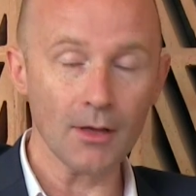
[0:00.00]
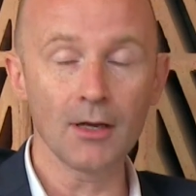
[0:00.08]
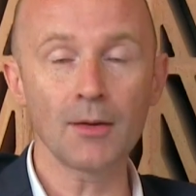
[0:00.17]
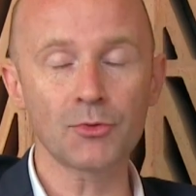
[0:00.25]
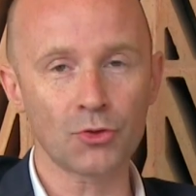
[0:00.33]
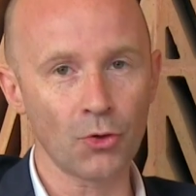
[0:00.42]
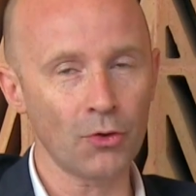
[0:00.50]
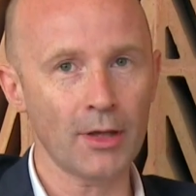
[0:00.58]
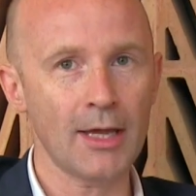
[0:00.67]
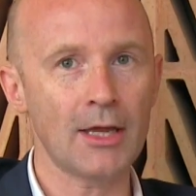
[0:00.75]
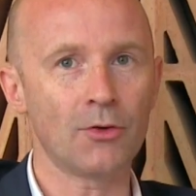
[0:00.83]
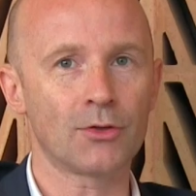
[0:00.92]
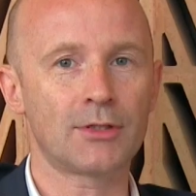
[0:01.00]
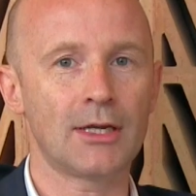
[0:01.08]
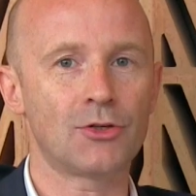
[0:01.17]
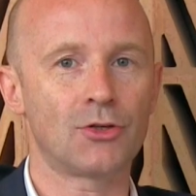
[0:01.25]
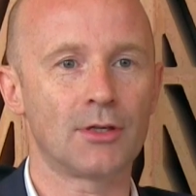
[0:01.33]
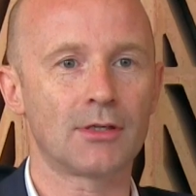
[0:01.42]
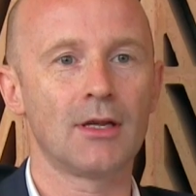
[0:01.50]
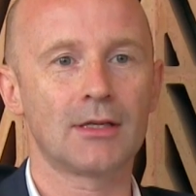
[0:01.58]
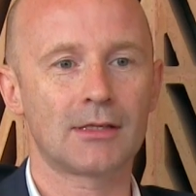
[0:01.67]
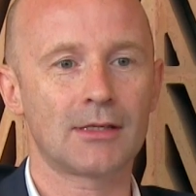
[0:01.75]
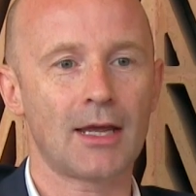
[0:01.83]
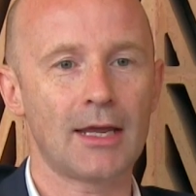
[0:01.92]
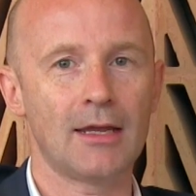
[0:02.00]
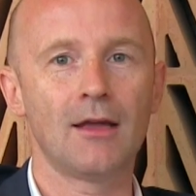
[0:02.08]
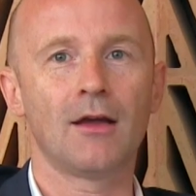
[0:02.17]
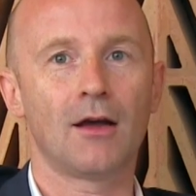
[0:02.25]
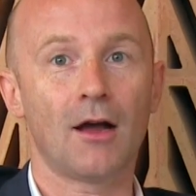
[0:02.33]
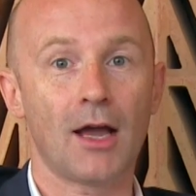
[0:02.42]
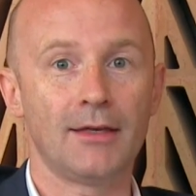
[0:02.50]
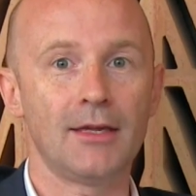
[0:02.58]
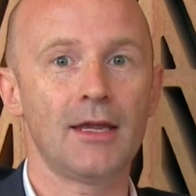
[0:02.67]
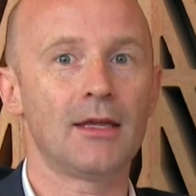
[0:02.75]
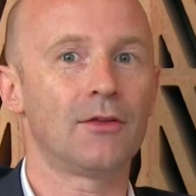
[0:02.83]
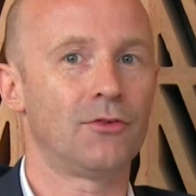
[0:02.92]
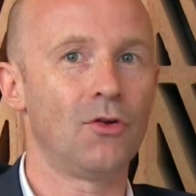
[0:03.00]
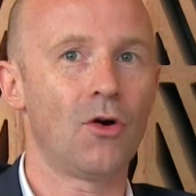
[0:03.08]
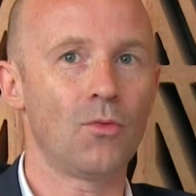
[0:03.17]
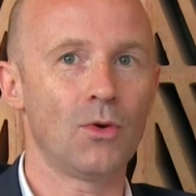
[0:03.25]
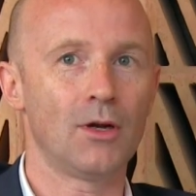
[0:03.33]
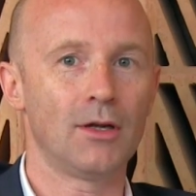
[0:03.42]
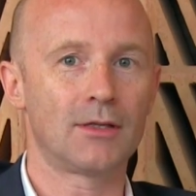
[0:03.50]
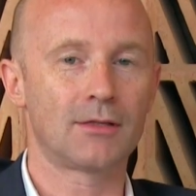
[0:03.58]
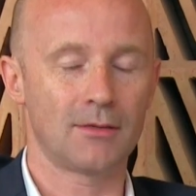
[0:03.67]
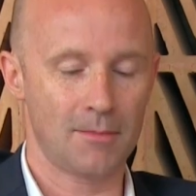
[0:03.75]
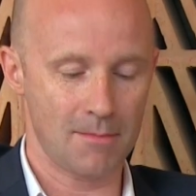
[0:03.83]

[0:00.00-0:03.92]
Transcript: And I'm sure you'll hear your teachers say ideas, not words,